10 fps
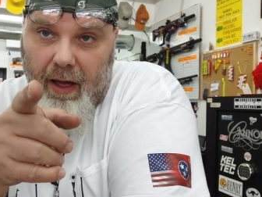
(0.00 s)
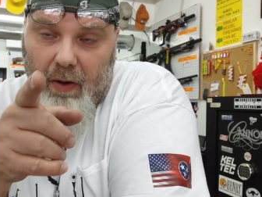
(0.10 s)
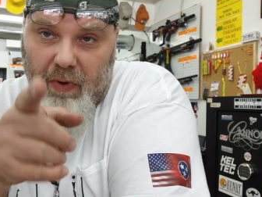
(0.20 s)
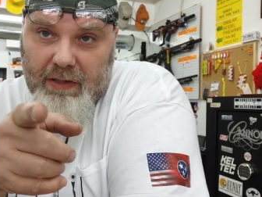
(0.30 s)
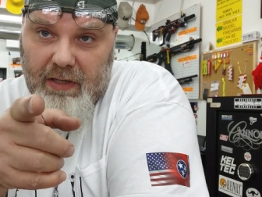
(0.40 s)

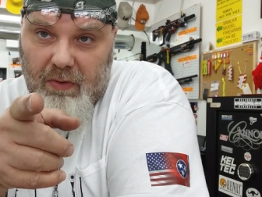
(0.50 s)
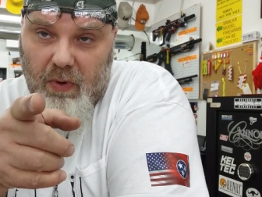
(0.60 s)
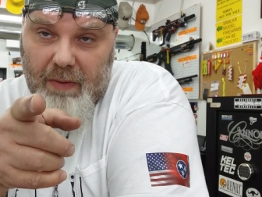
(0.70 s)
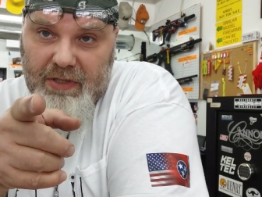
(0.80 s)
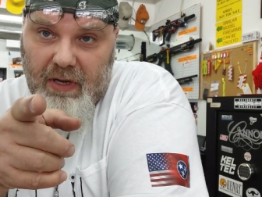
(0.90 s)
I went to the
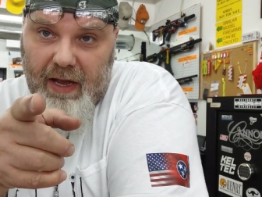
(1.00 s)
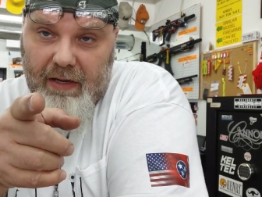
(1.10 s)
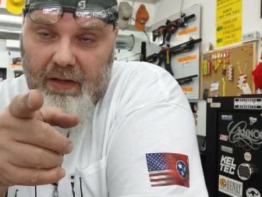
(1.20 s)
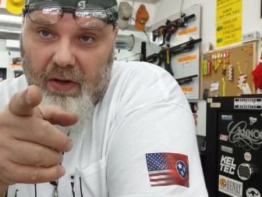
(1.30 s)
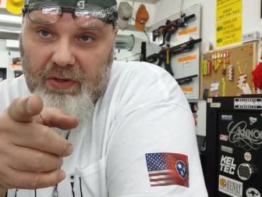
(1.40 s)

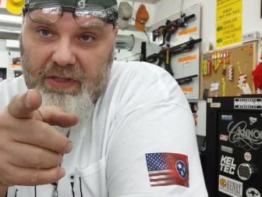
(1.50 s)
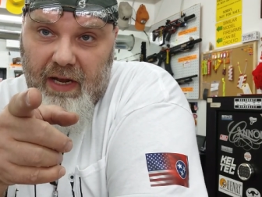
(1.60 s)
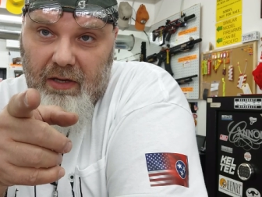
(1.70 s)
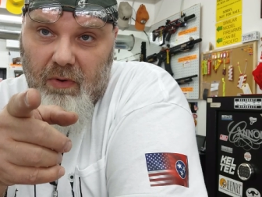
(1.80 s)
website, the wholesaler